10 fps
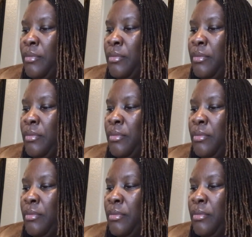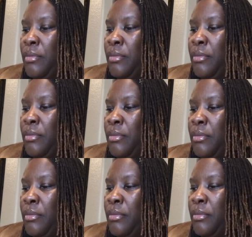
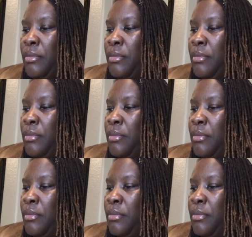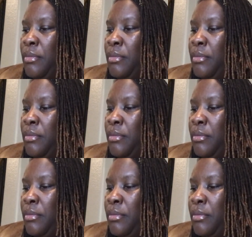
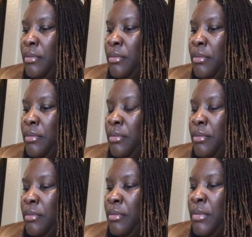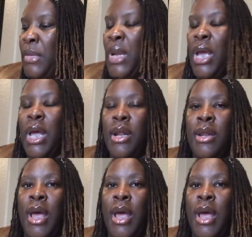No one is speaking in this clip.